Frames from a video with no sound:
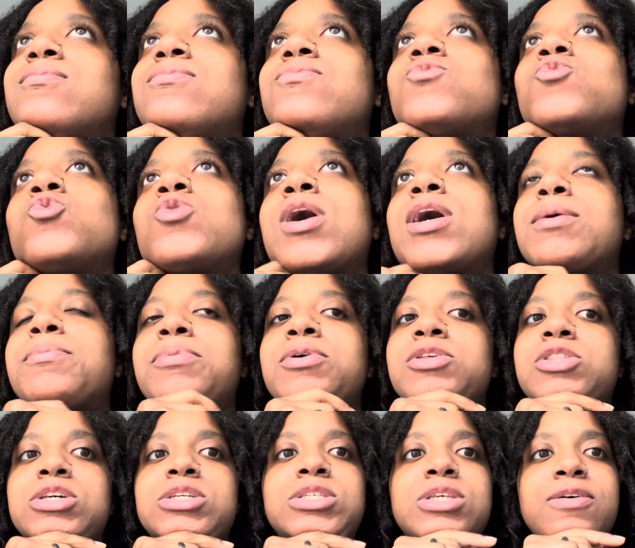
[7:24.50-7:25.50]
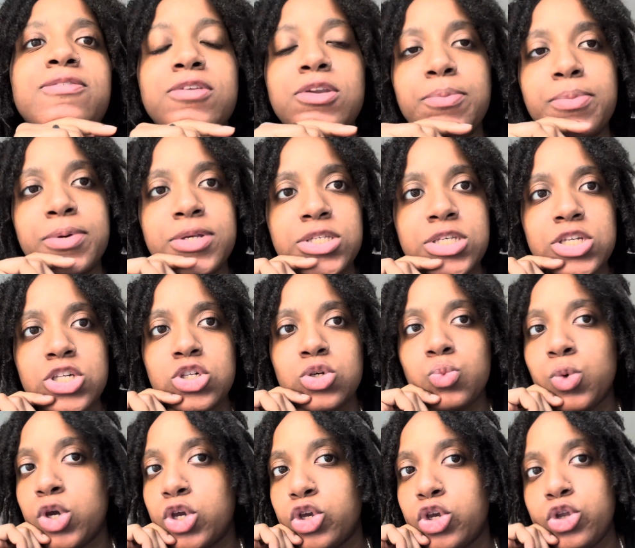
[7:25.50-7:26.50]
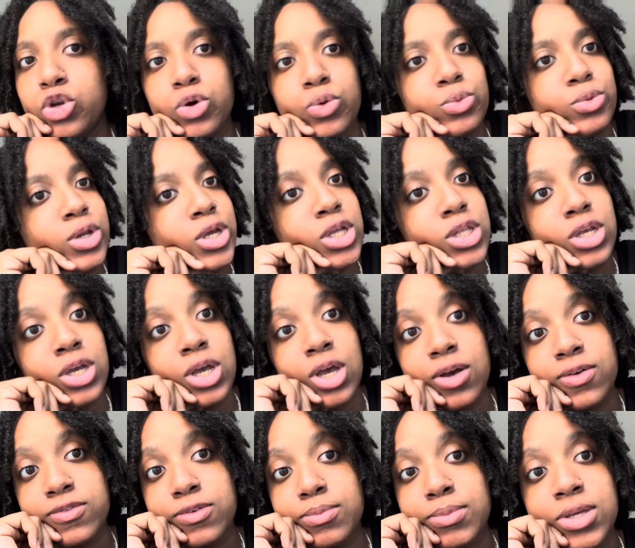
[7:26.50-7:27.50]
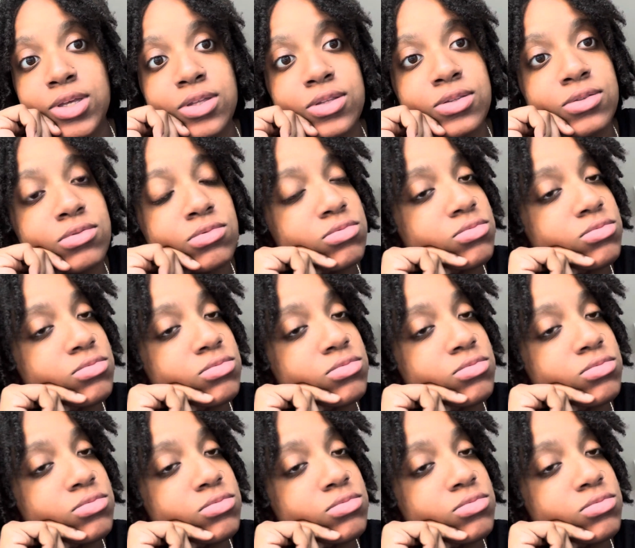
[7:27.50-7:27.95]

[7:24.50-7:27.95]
you gotta put yourself in a position where you don't need the government.